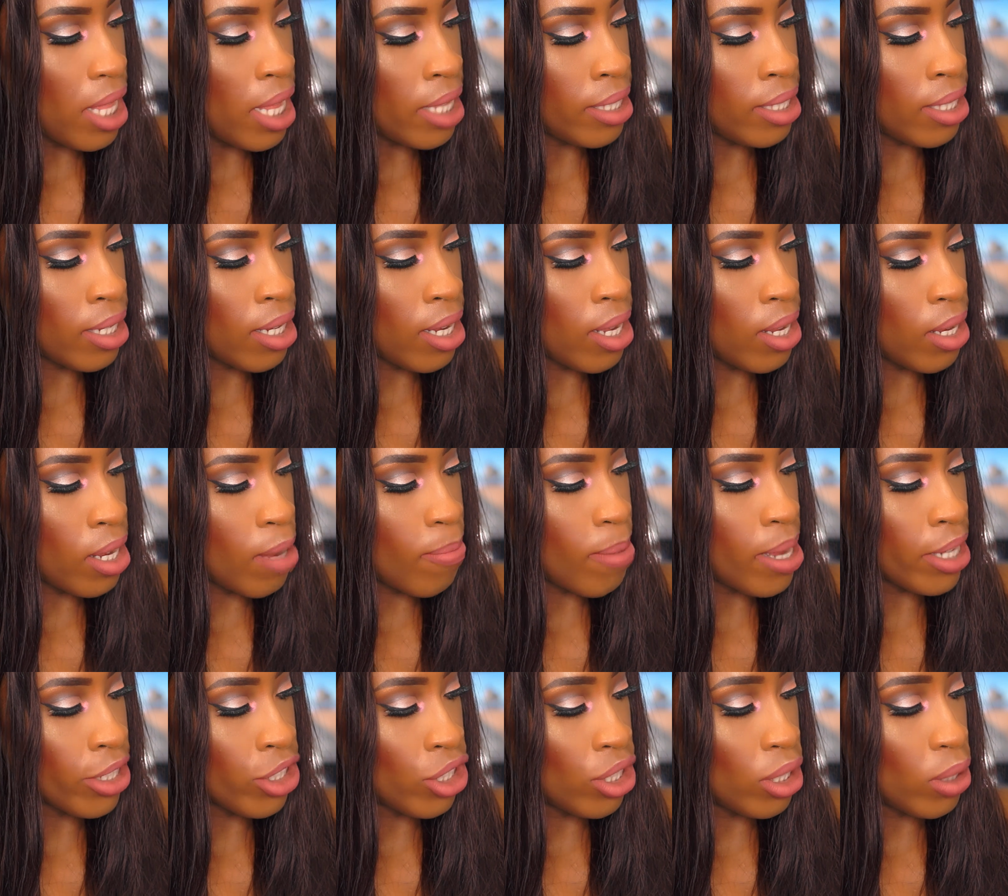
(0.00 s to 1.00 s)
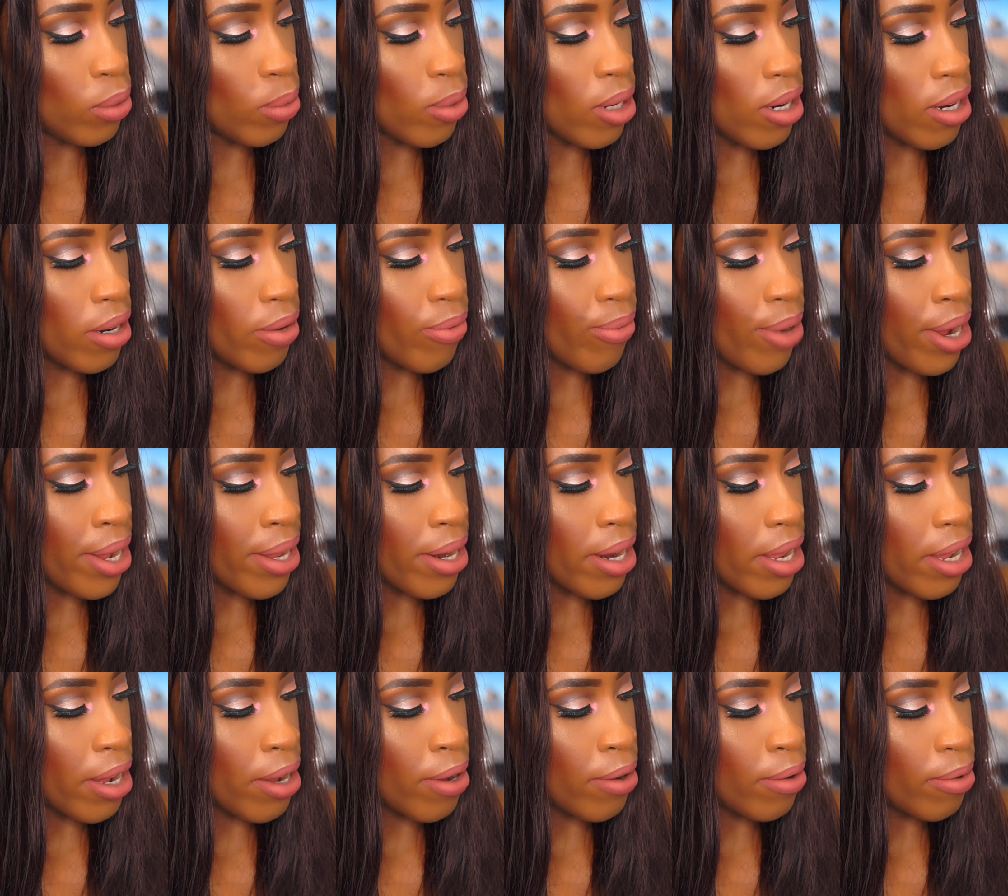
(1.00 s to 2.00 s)
That's the color I'm actually wearing right
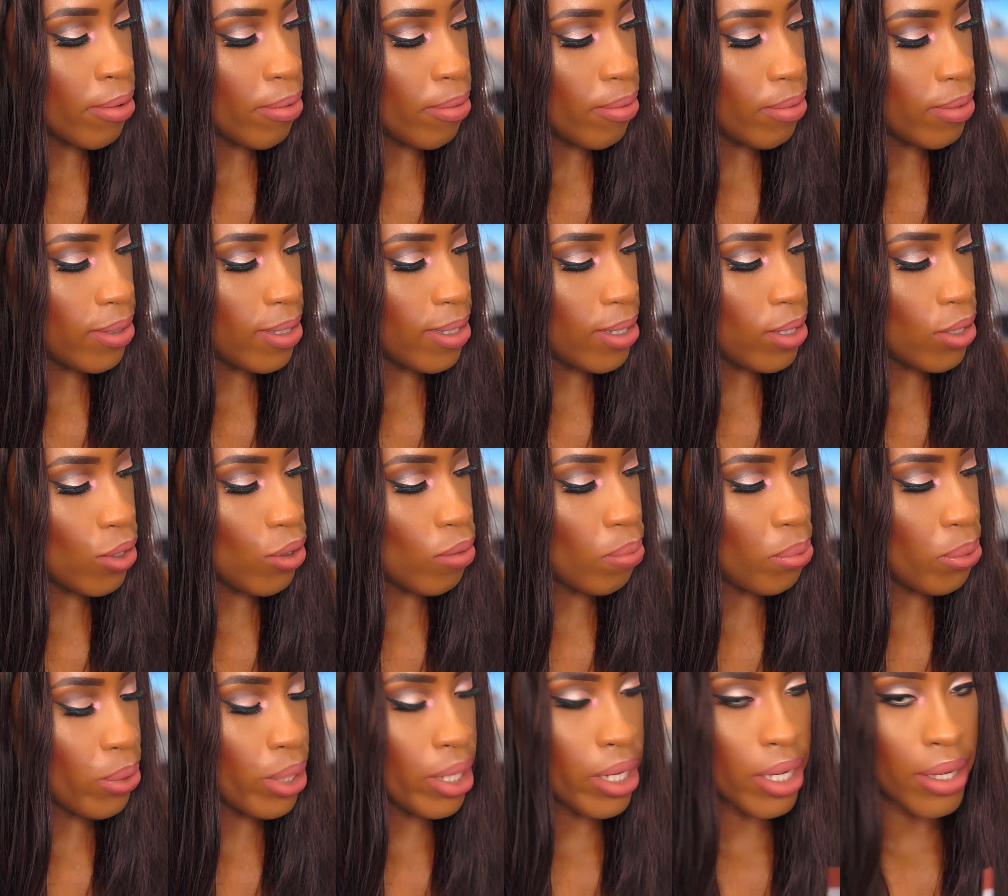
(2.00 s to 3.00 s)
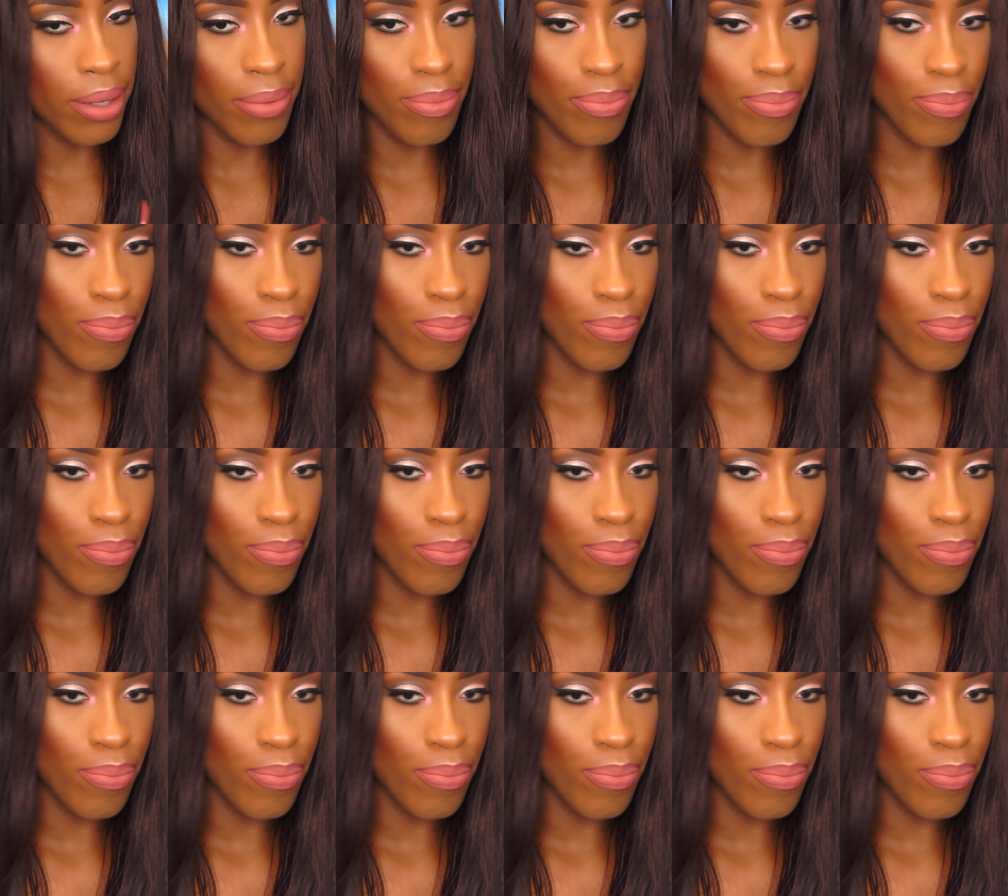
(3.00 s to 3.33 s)
now. It's so pretty.